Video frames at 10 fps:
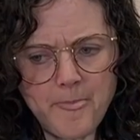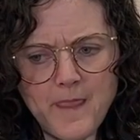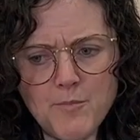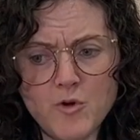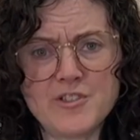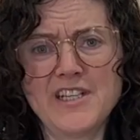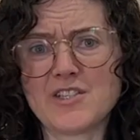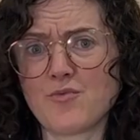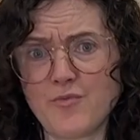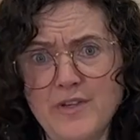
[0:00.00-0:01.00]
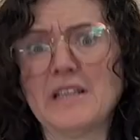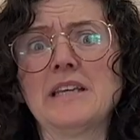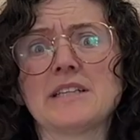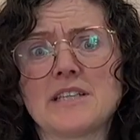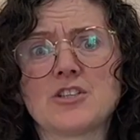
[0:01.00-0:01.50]
protein is really
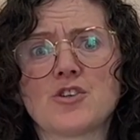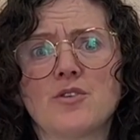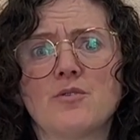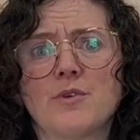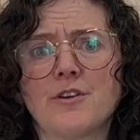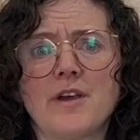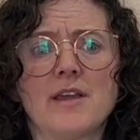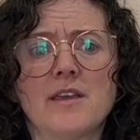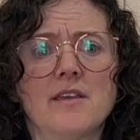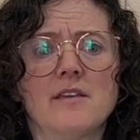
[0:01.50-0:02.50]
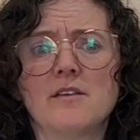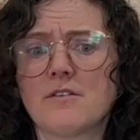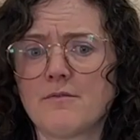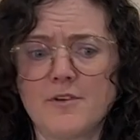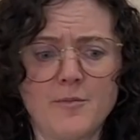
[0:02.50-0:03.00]
essential when you're hiking.
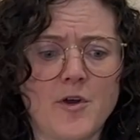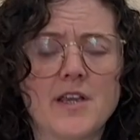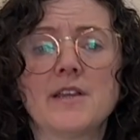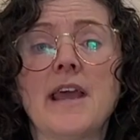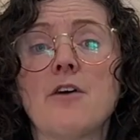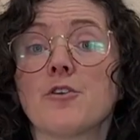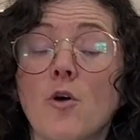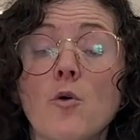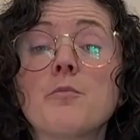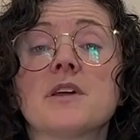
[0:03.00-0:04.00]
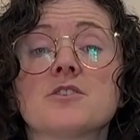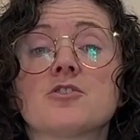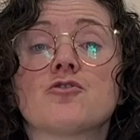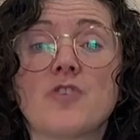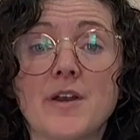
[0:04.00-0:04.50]
You're breaking down your own muscles,
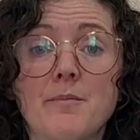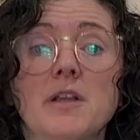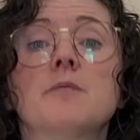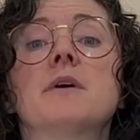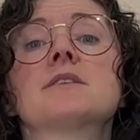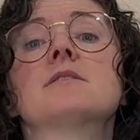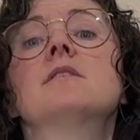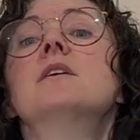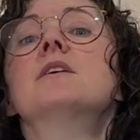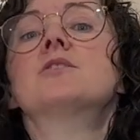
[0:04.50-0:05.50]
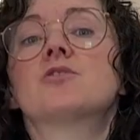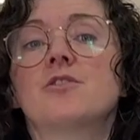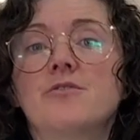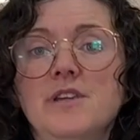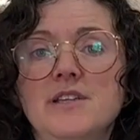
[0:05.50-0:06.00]
you're trying to build muscle, so
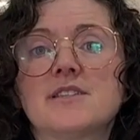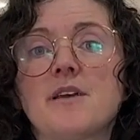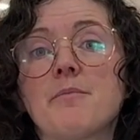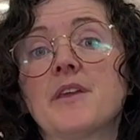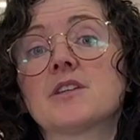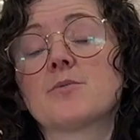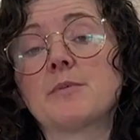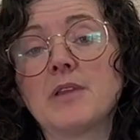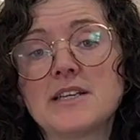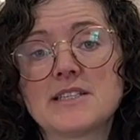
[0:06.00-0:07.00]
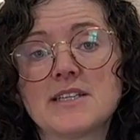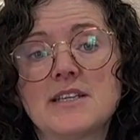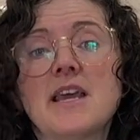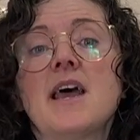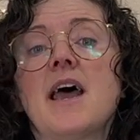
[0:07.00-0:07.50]
you need something to replace it.
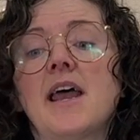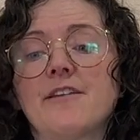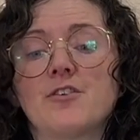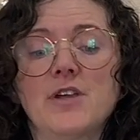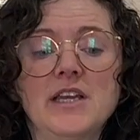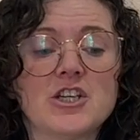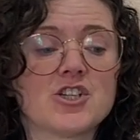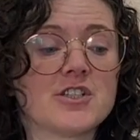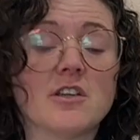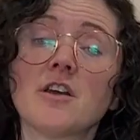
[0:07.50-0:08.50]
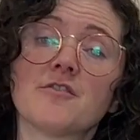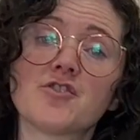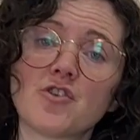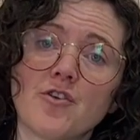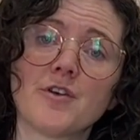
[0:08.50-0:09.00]
And if you're eating just a lot of
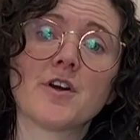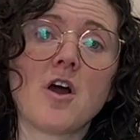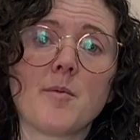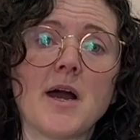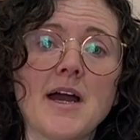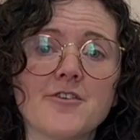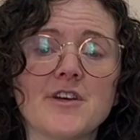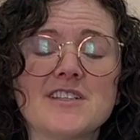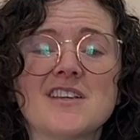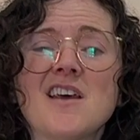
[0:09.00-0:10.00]
sugar and carbohydrates,